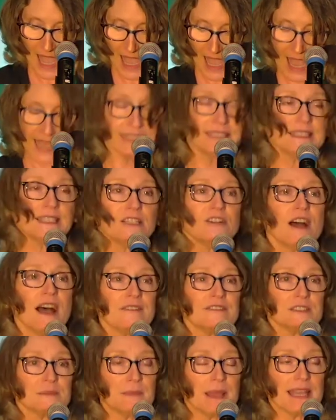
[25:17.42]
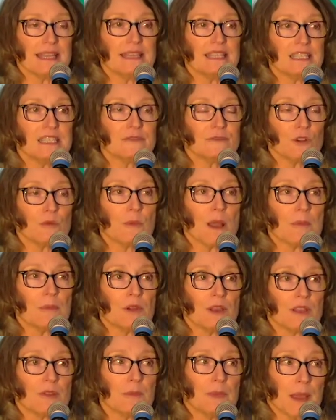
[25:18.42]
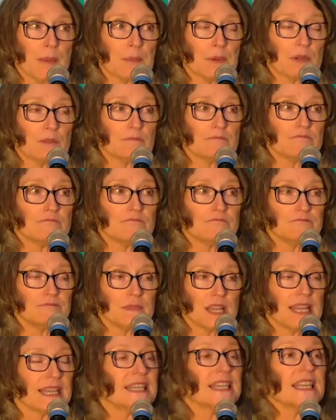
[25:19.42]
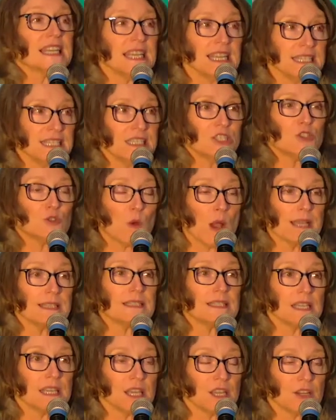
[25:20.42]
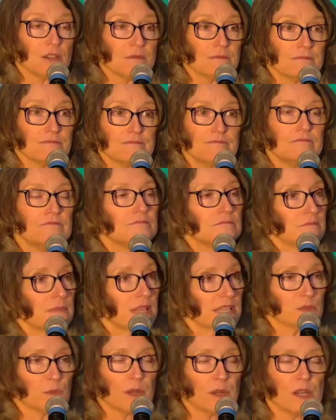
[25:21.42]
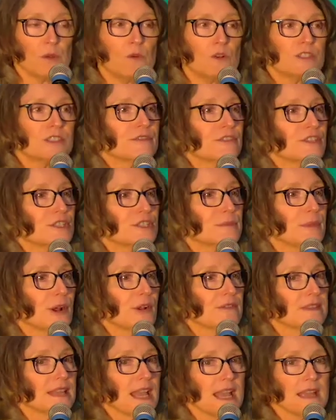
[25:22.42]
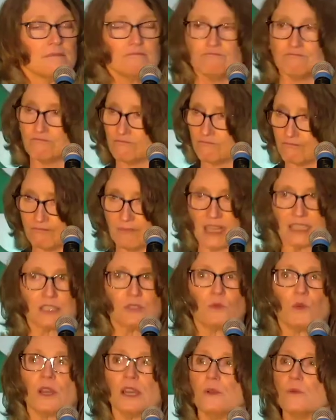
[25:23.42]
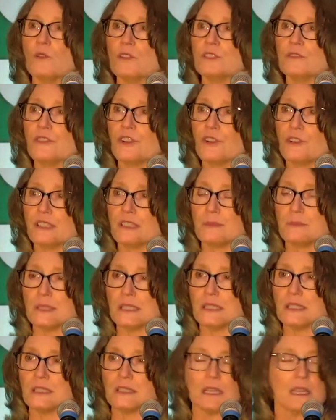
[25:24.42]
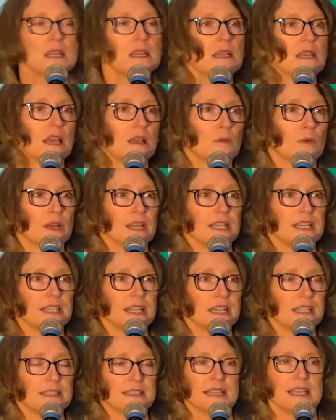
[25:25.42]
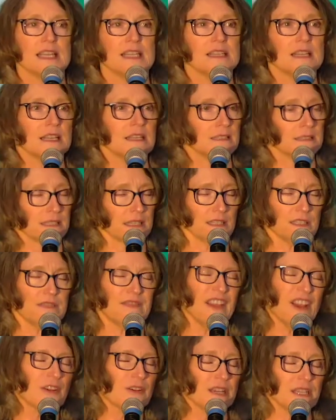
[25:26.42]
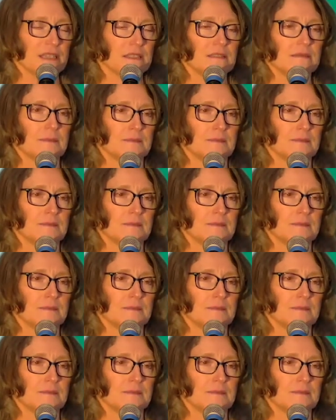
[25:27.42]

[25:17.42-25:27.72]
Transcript: I still have to make these for my brother Pepper at least twice a year. That's what he wants for his birthday. That's what he wants for Christmas. And what he does, he, he's, he's very